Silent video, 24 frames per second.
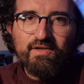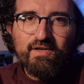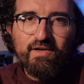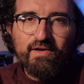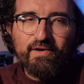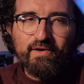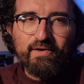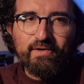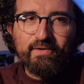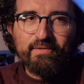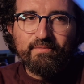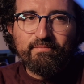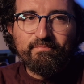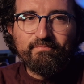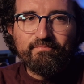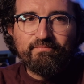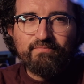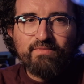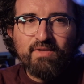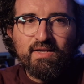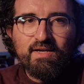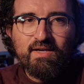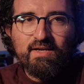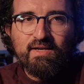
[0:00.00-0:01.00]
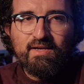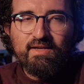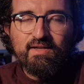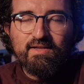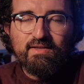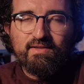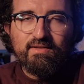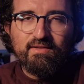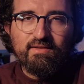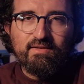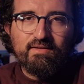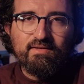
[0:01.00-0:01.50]
Um,
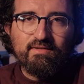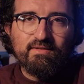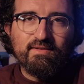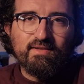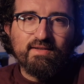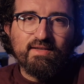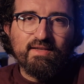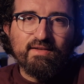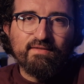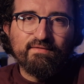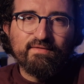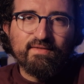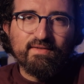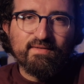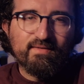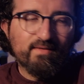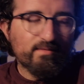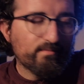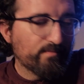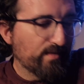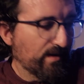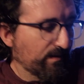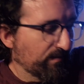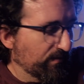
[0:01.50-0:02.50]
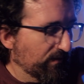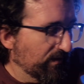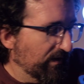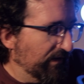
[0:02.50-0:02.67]
to give to some people.